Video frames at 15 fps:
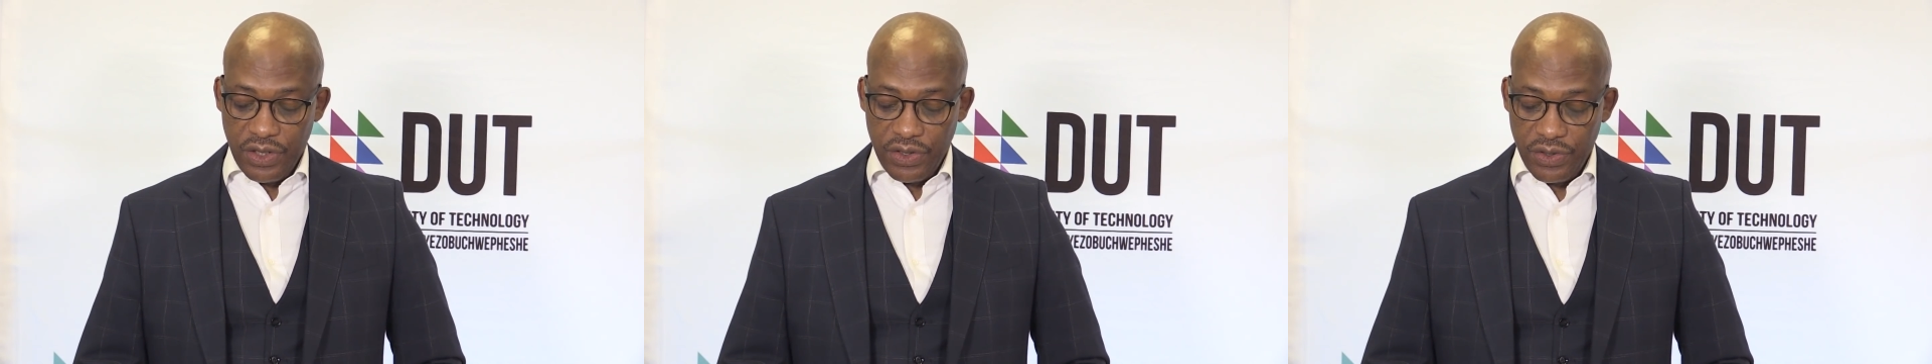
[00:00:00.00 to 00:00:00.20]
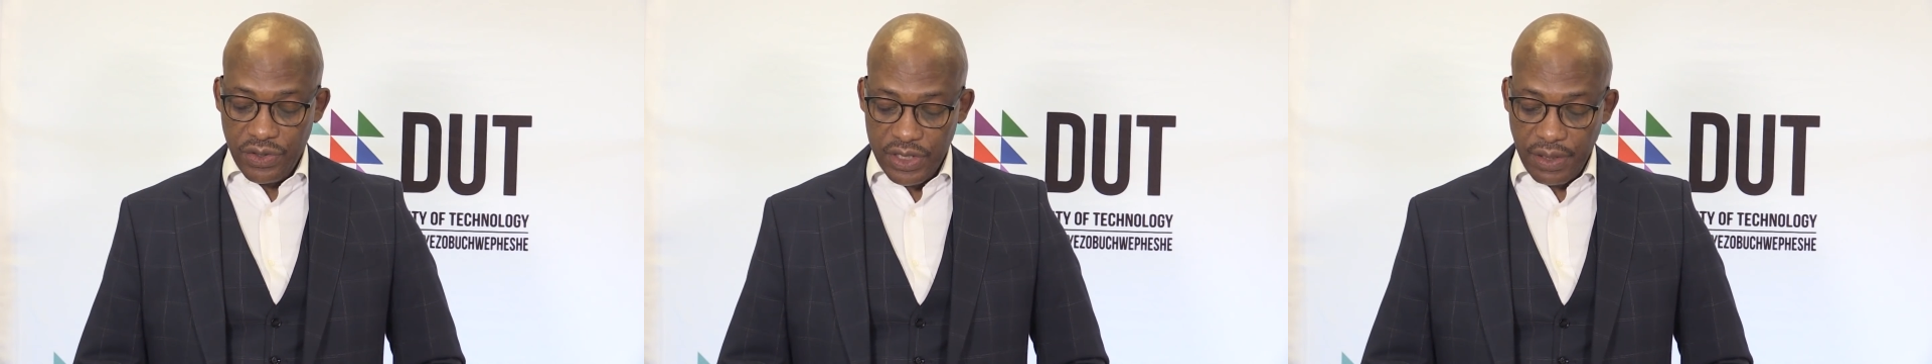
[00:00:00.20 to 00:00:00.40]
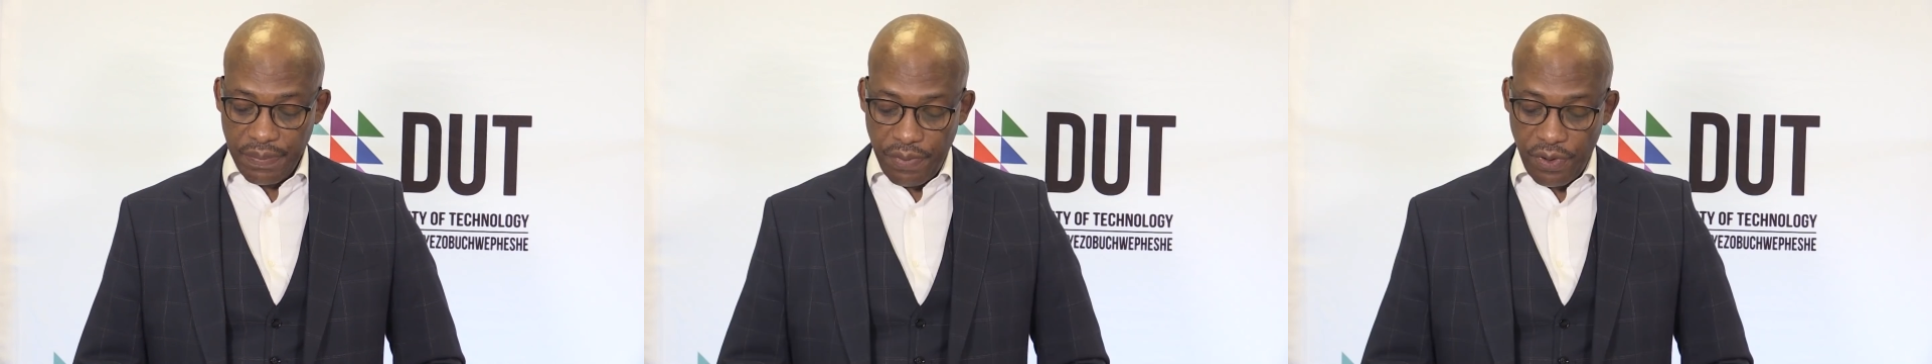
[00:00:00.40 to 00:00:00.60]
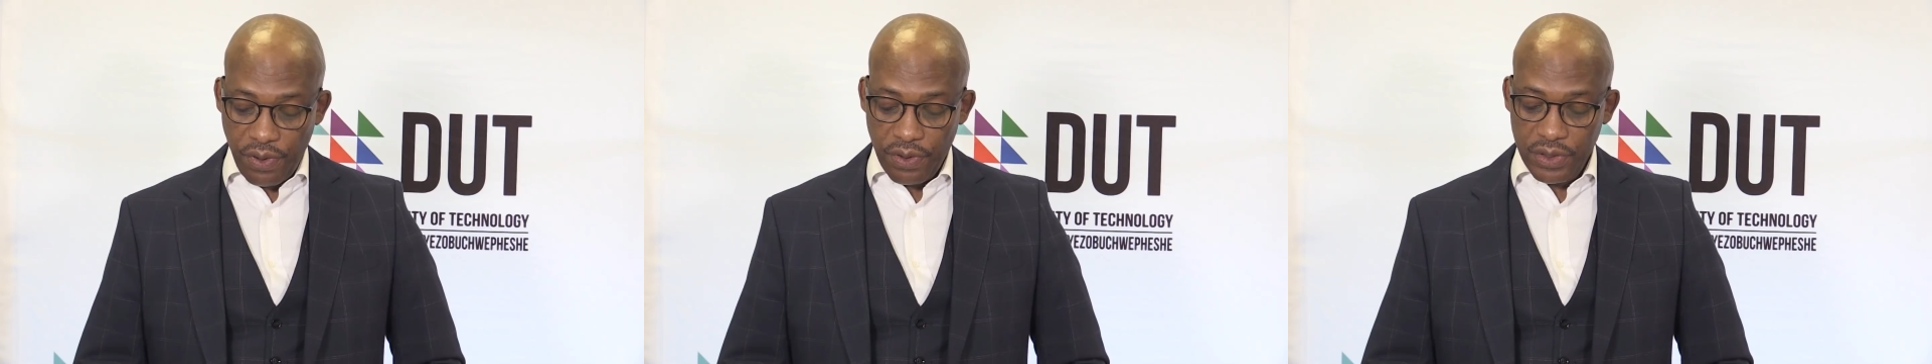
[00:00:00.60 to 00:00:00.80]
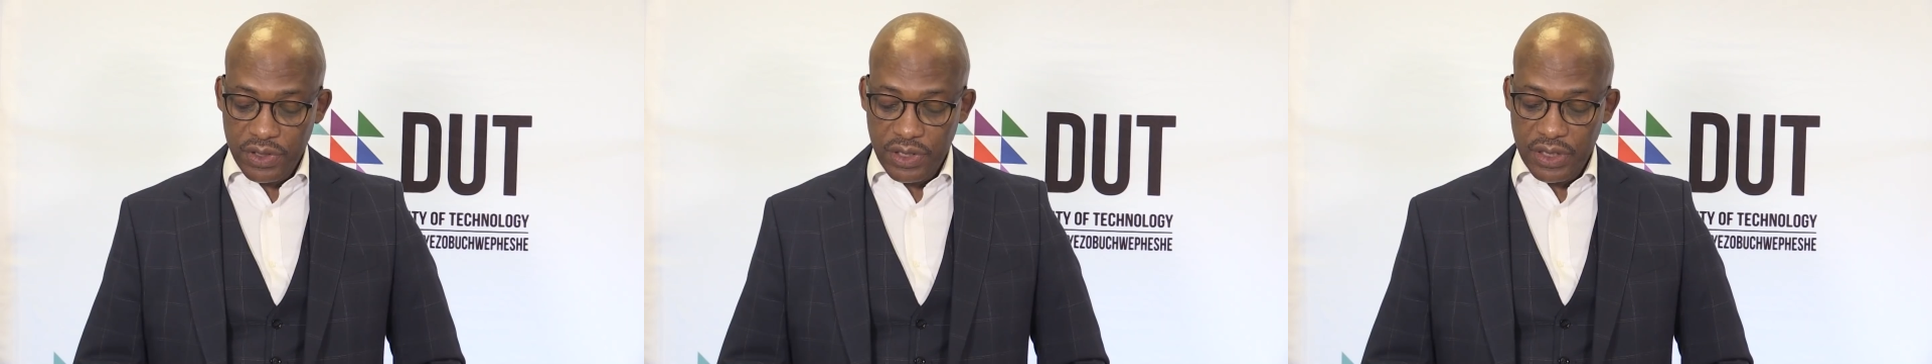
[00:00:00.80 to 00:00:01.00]
to
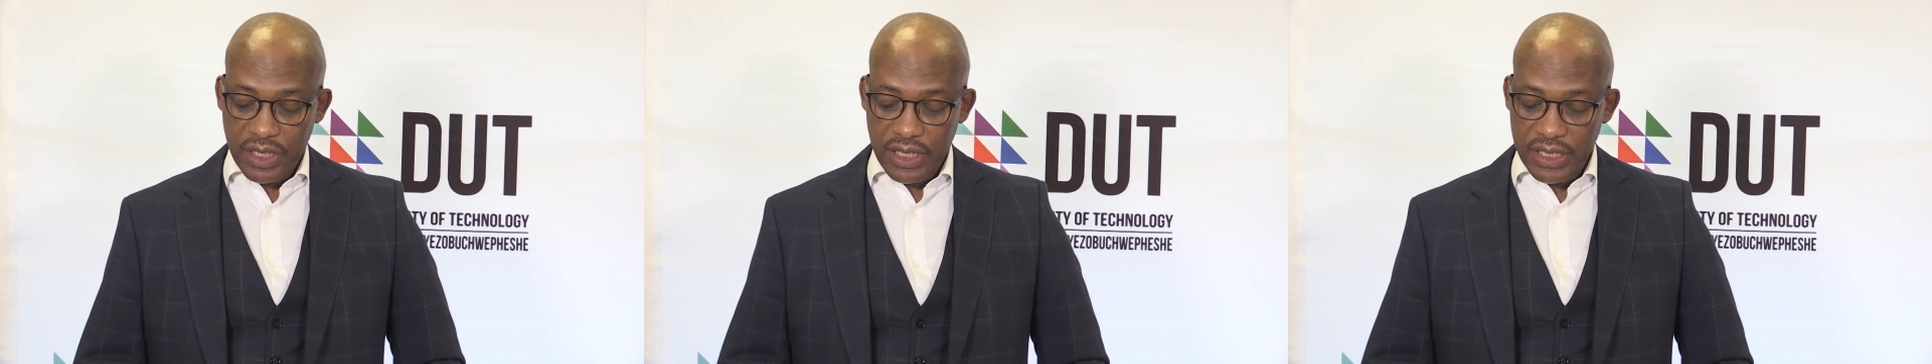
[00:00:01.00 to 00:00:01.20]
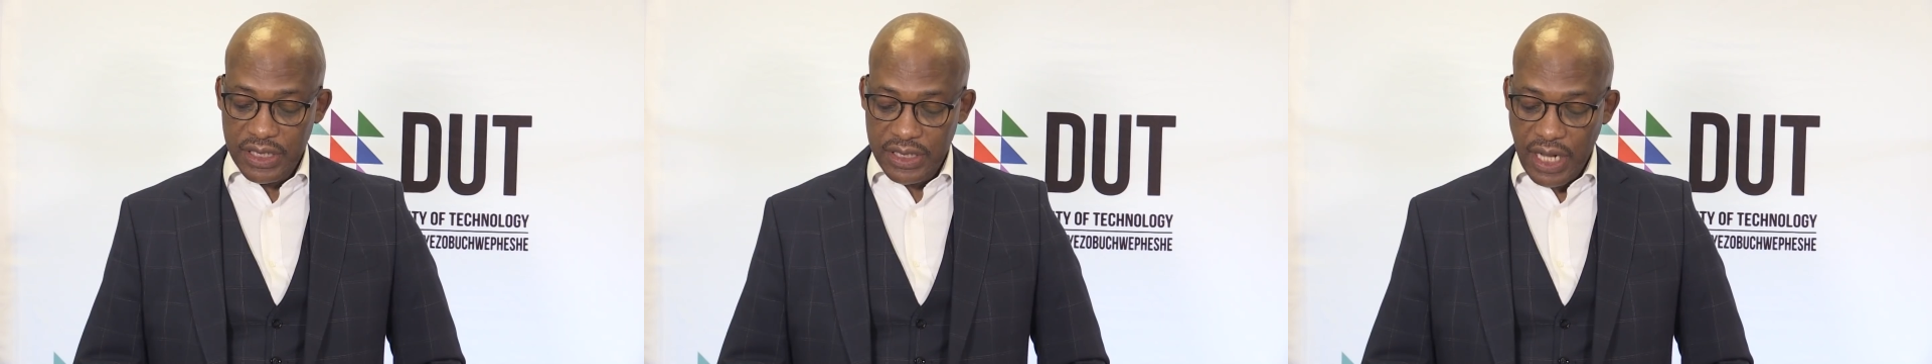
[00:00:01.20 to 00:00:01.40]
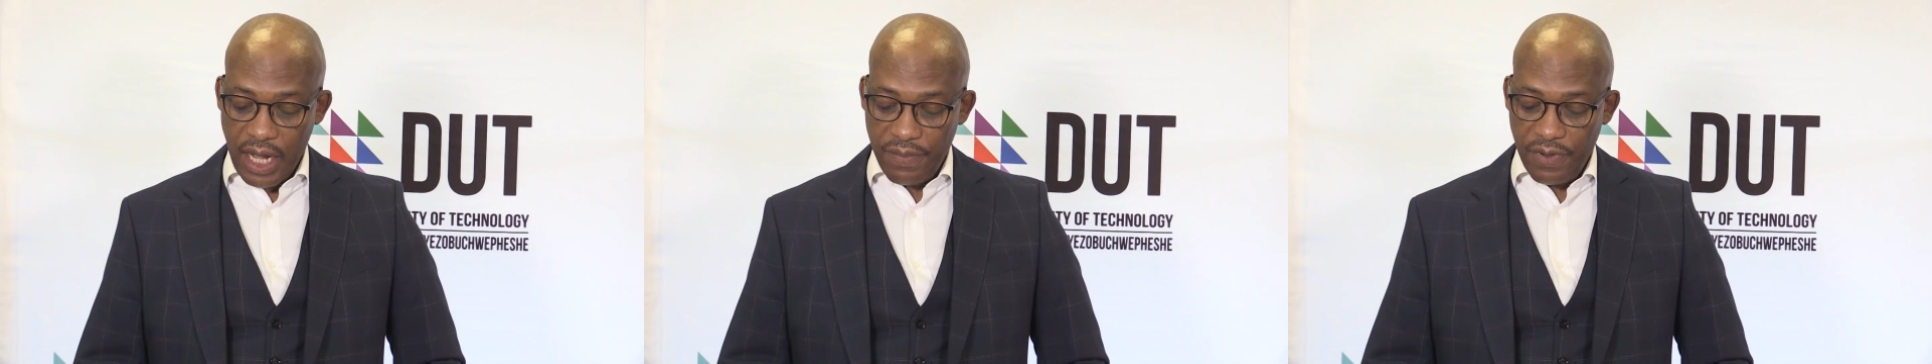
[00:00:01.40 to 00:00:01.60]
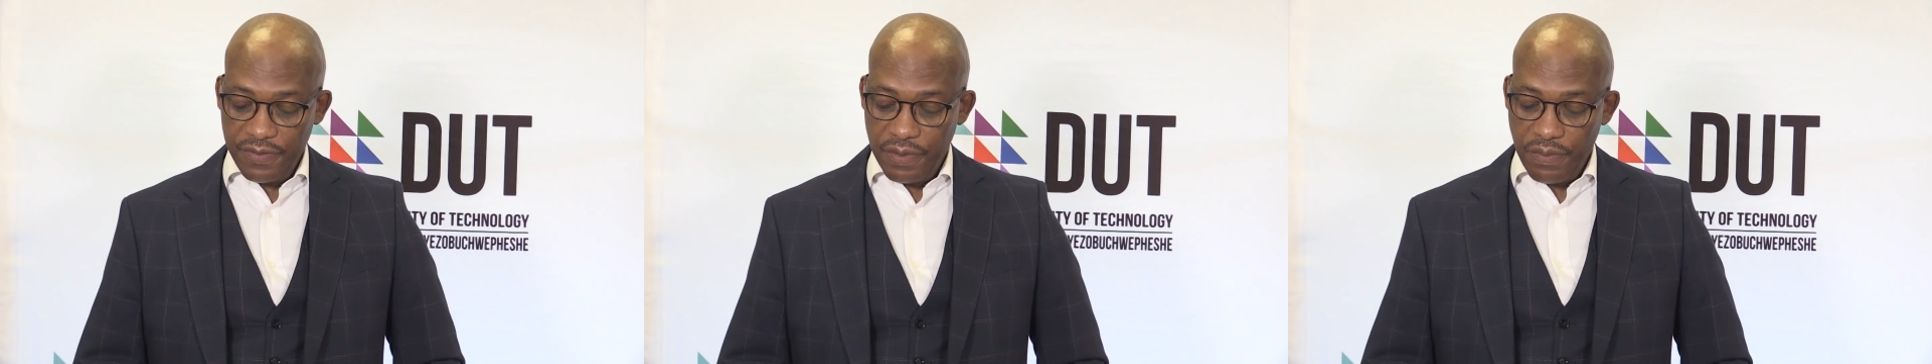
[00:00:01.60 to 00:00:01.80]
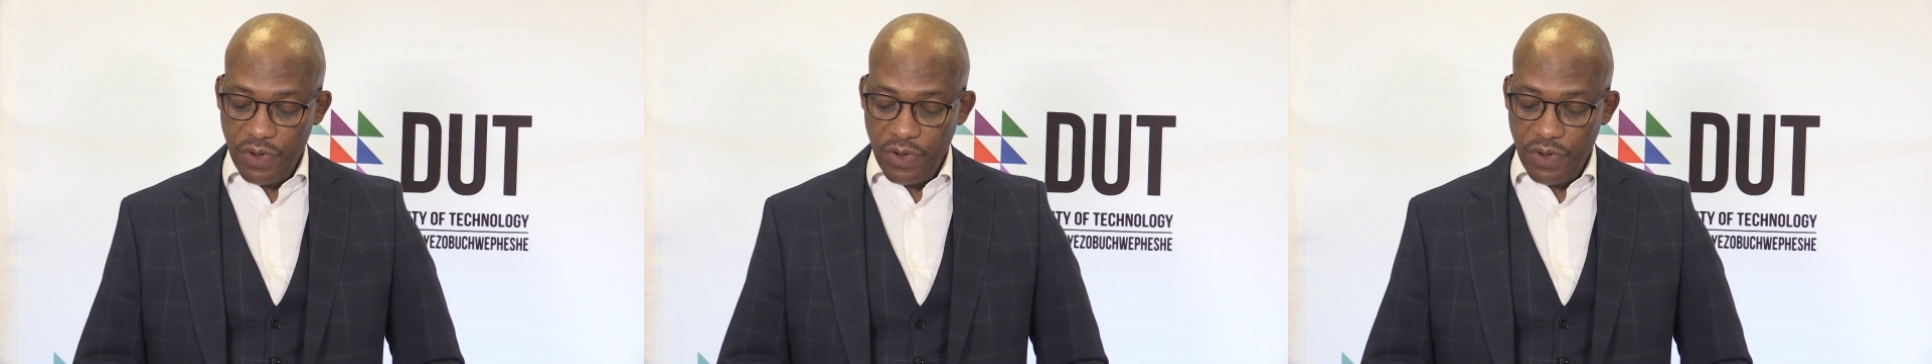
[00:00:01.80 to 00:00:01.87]
support some of the